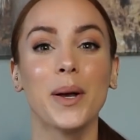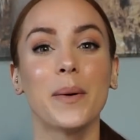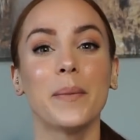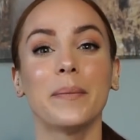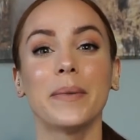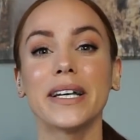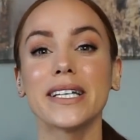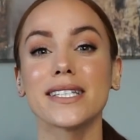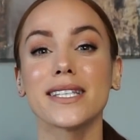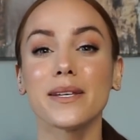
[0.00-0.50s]

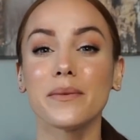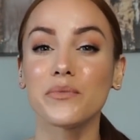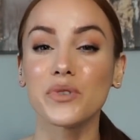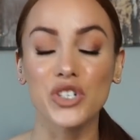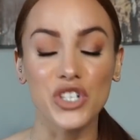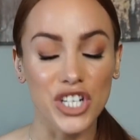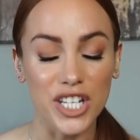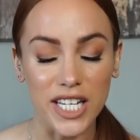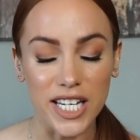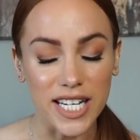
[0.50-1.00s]
might seem
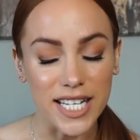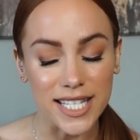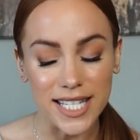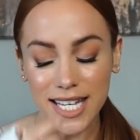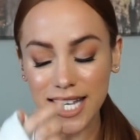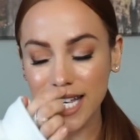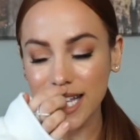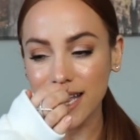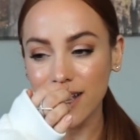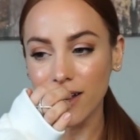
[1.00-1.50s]

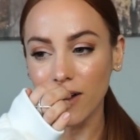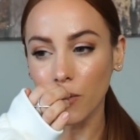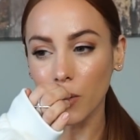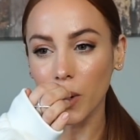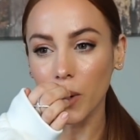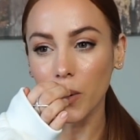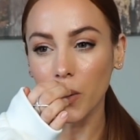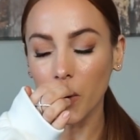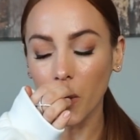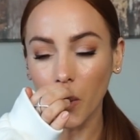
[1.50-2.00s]
cheesy
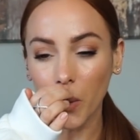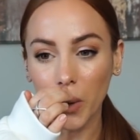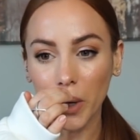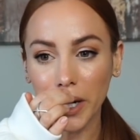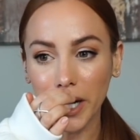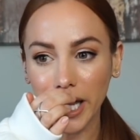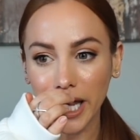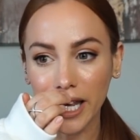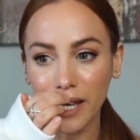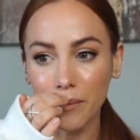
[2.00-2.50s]
or
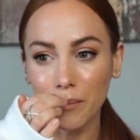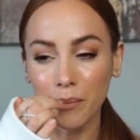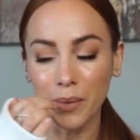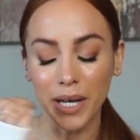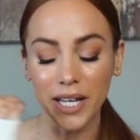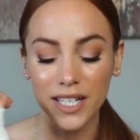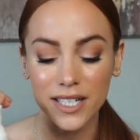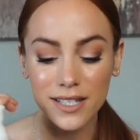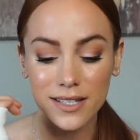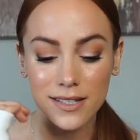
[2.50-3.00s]
corny,
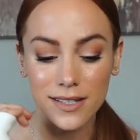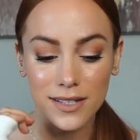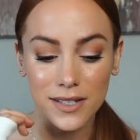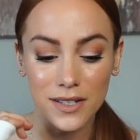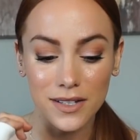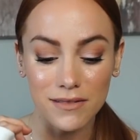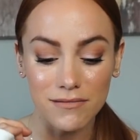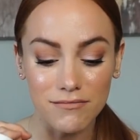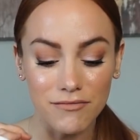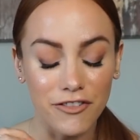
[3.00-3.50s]
but it's
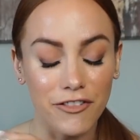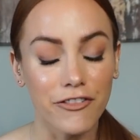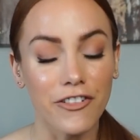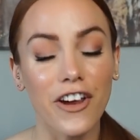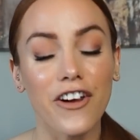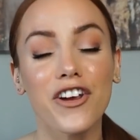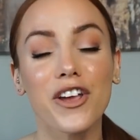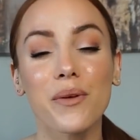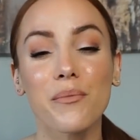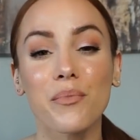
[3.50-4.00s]

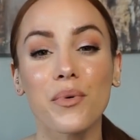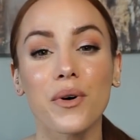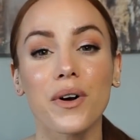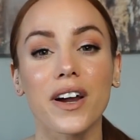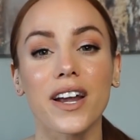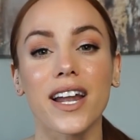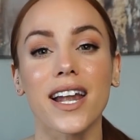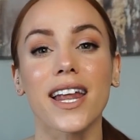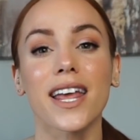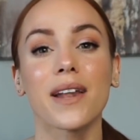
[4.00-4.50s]
very
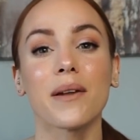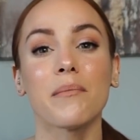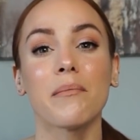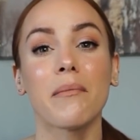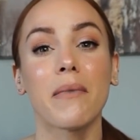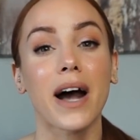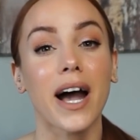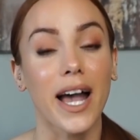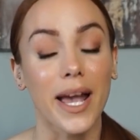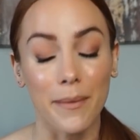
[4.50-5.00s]
important in
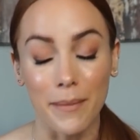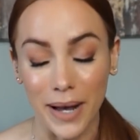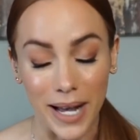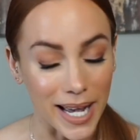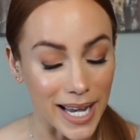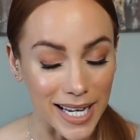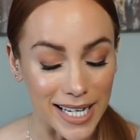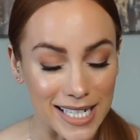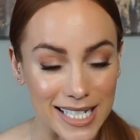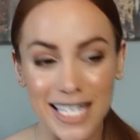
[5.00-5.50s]
my
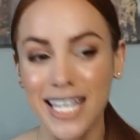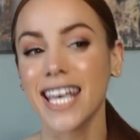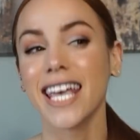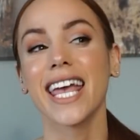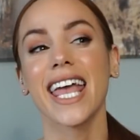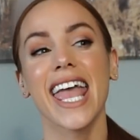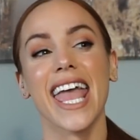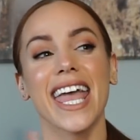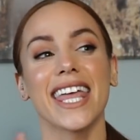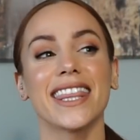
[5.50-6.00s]
mind,
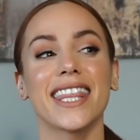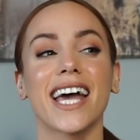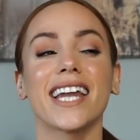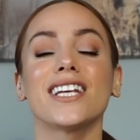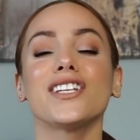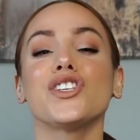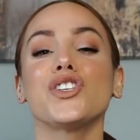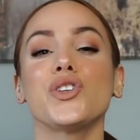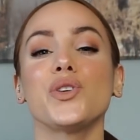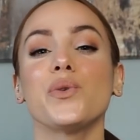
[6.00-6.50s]
and that
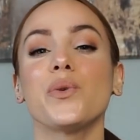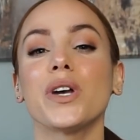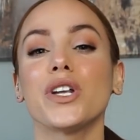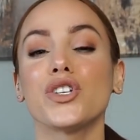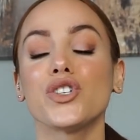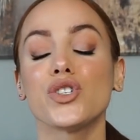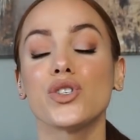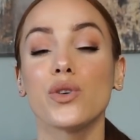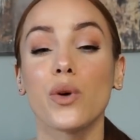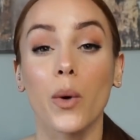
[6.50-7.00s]
is to
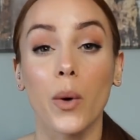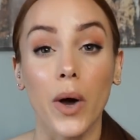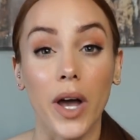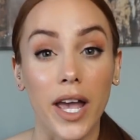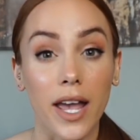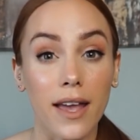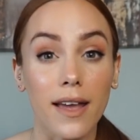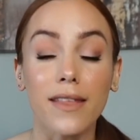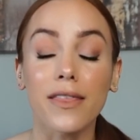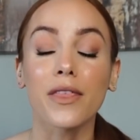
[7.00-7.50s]

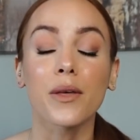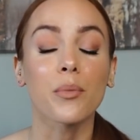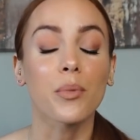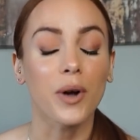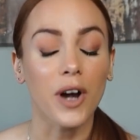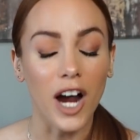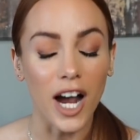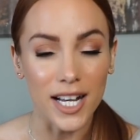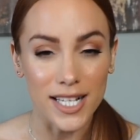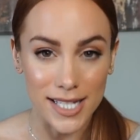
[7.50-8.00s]
enjoy the
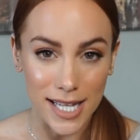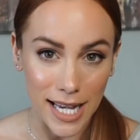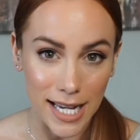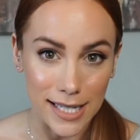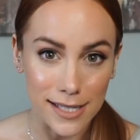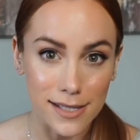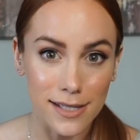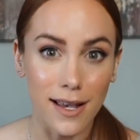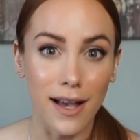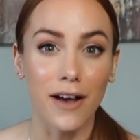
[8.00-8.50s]

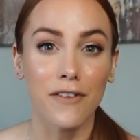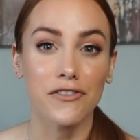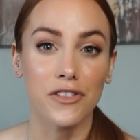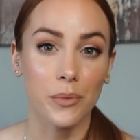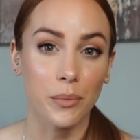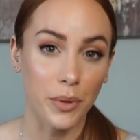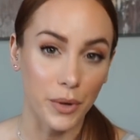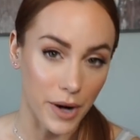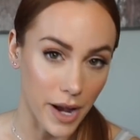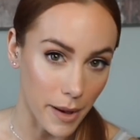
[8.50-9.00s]
process of the
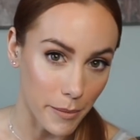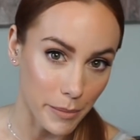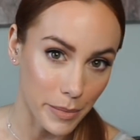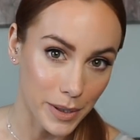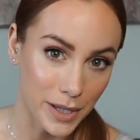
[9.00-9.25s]
prep.